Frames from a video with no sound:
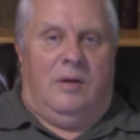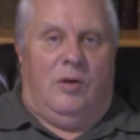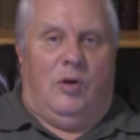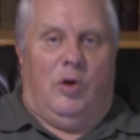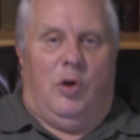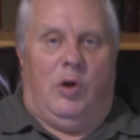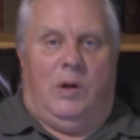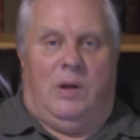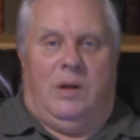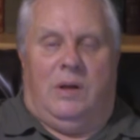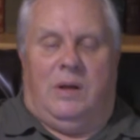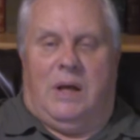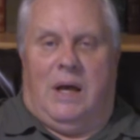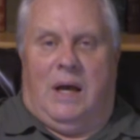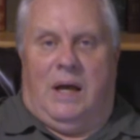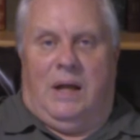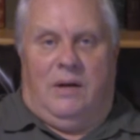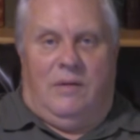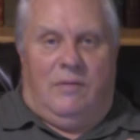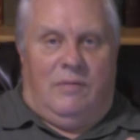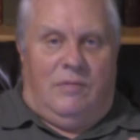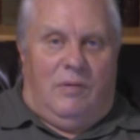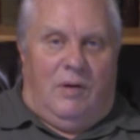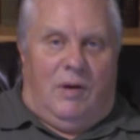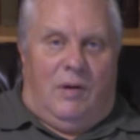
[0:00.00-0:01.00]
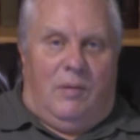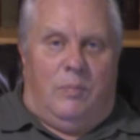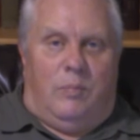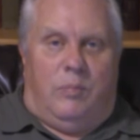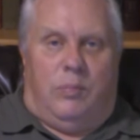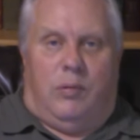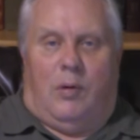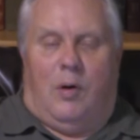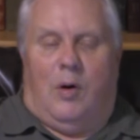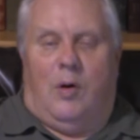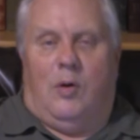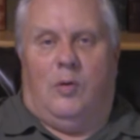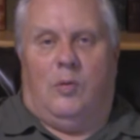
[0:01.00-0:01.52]
good kind of
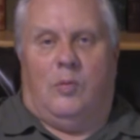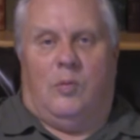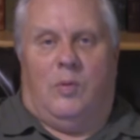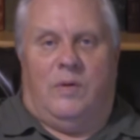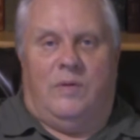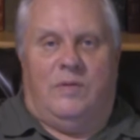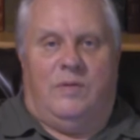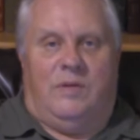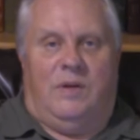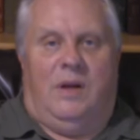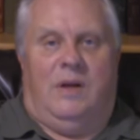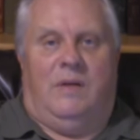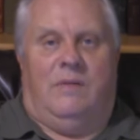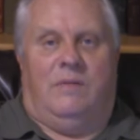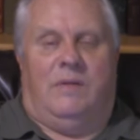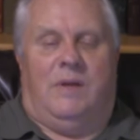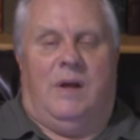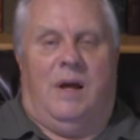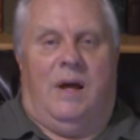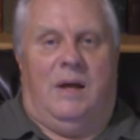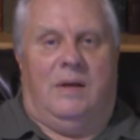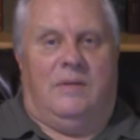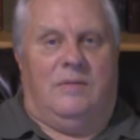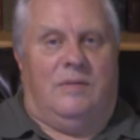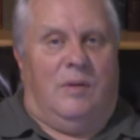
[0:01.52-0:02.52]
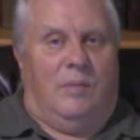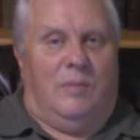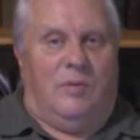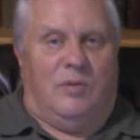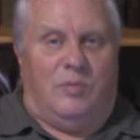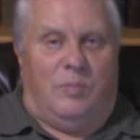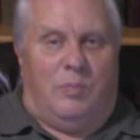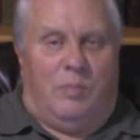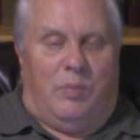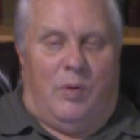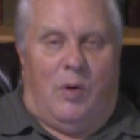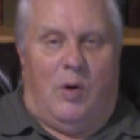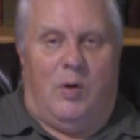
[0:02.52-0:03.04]
pro-received text,
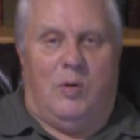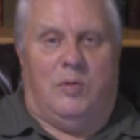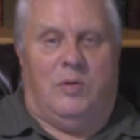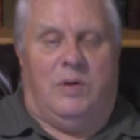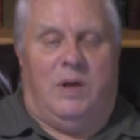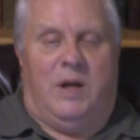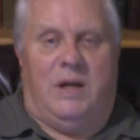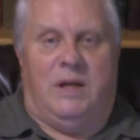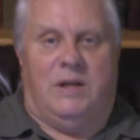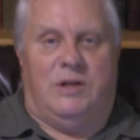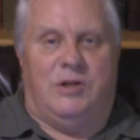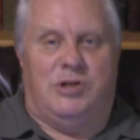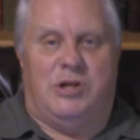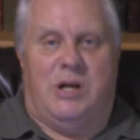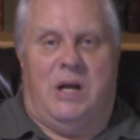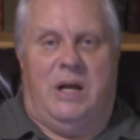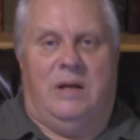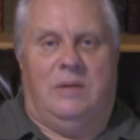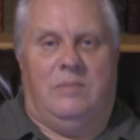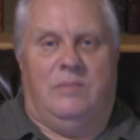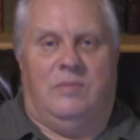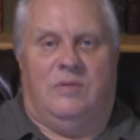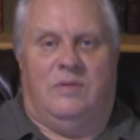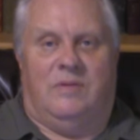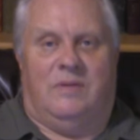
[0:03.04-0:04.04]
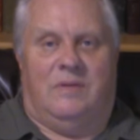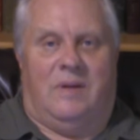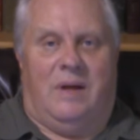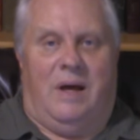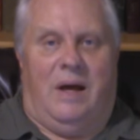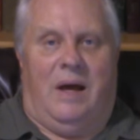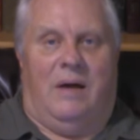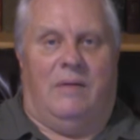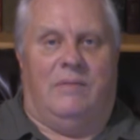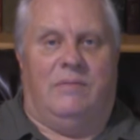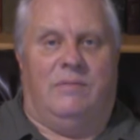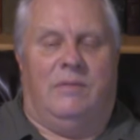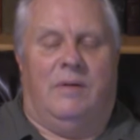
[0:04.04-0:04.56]
almost pro-King James
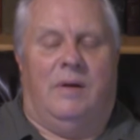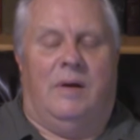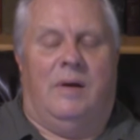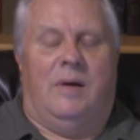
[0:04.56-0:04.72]
stuff.